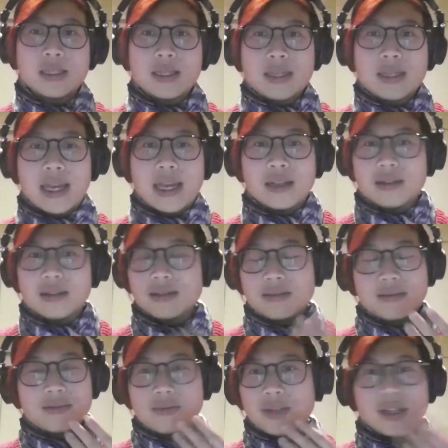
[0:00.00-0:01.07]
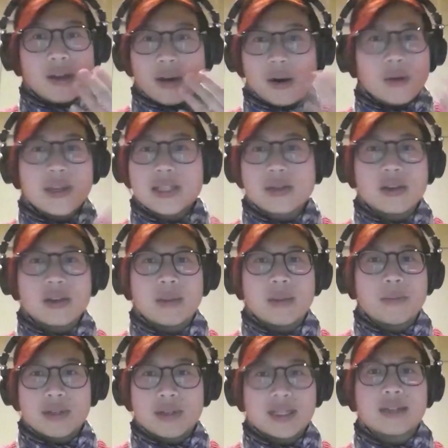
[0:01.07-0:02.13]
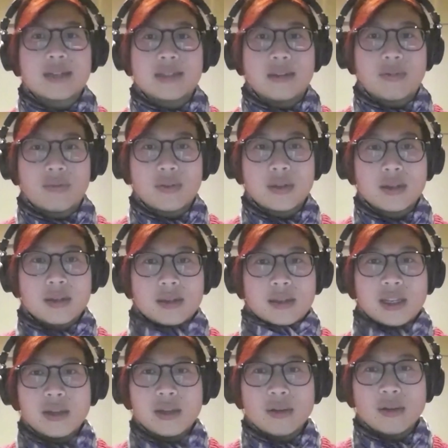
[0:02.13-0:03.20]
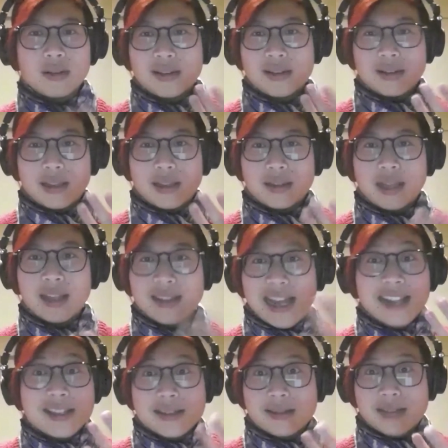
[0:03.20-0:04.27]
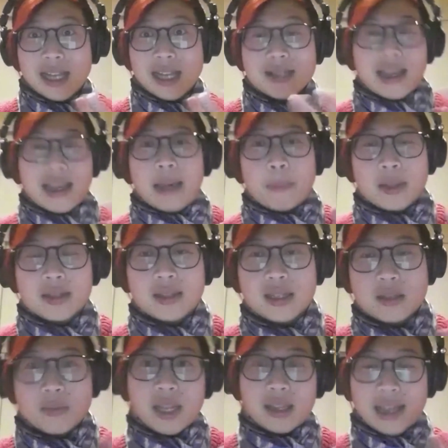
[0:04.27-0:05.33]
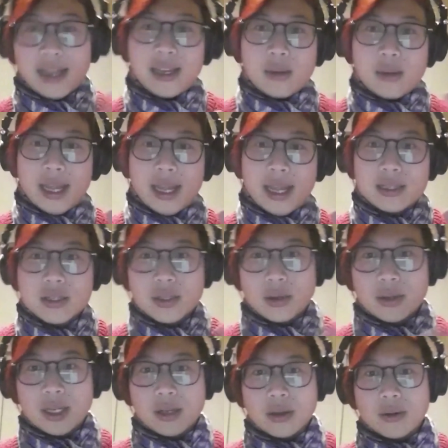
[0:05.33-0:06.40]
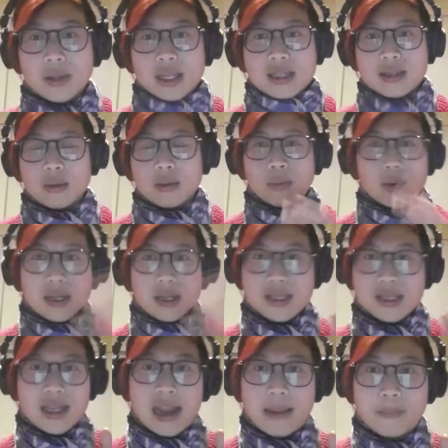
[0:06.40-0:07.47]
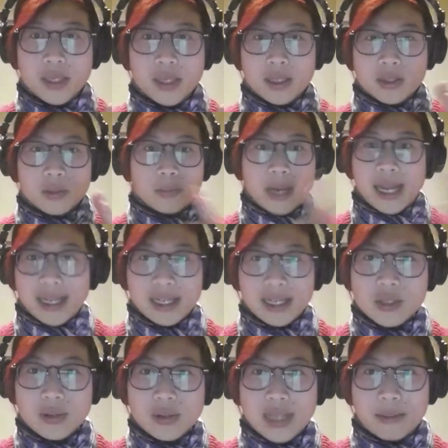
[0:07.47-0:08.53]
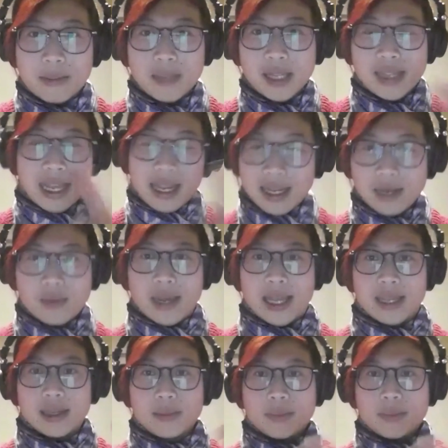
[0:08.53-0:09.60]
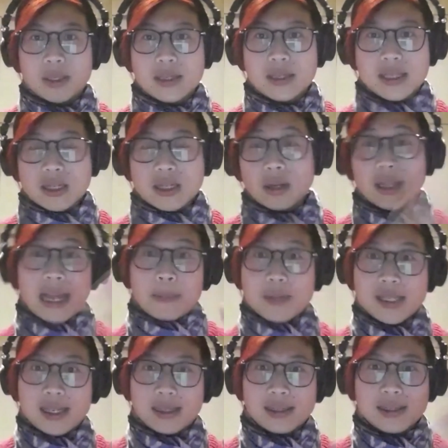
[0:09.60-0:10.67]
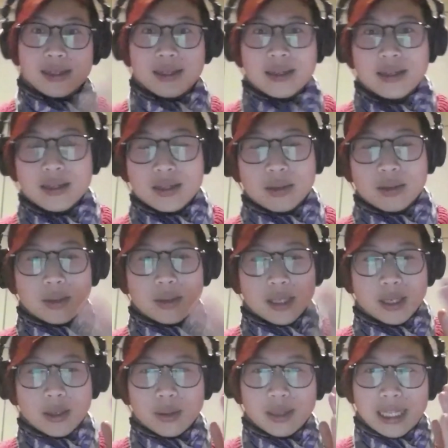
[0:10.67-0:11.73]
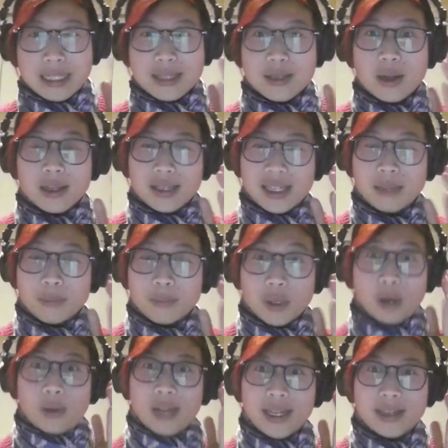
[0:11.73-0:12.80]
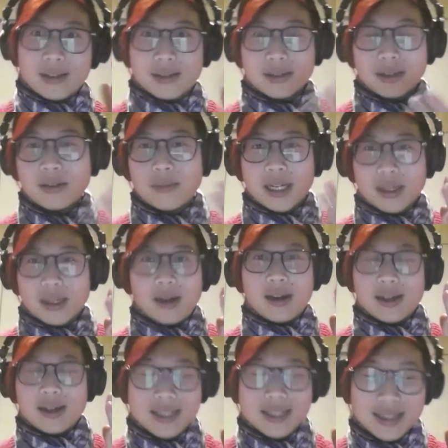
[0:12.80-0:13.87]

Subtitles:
And we're not always going to be productive, you know, and that's a capitalist myth anyway. So, you know, it's the worst time to buy into that myth anyway, because it's collapsing. So, you know, let's not keep going. Oh my God.